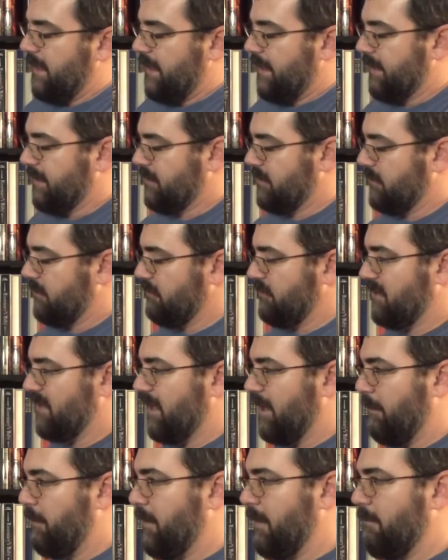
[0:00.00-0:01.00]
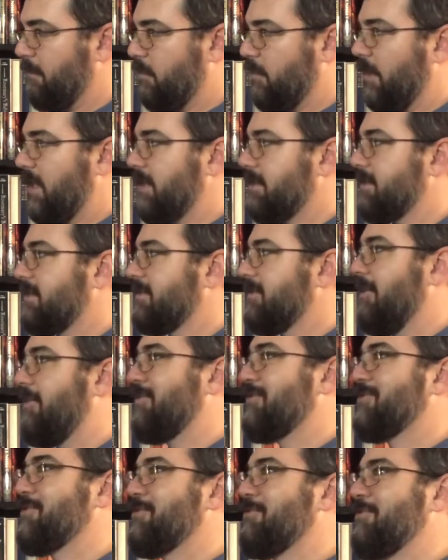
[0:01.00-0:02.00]
And so Centipede Press is
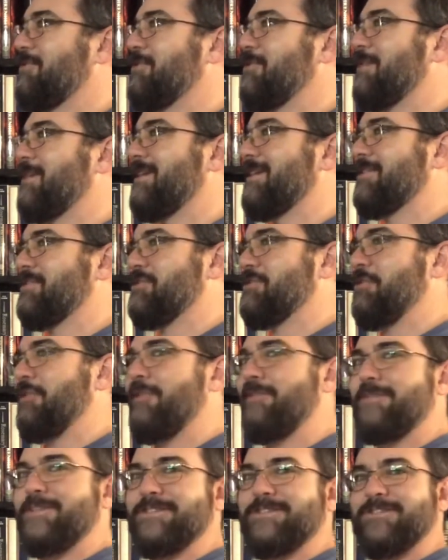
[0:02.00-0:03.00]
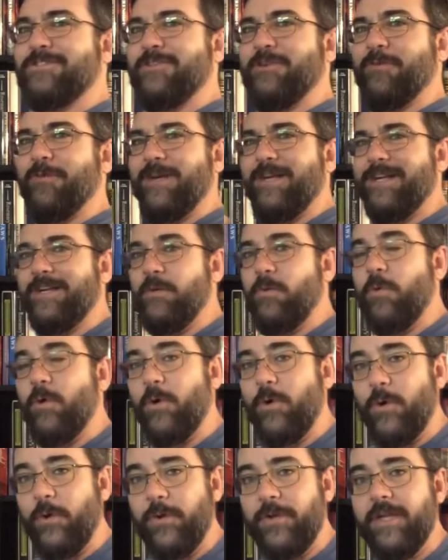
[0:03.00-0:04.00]
also doing a service to the reading
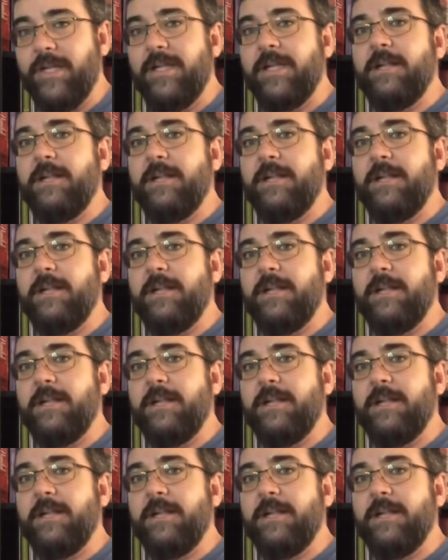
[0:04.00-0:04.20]
world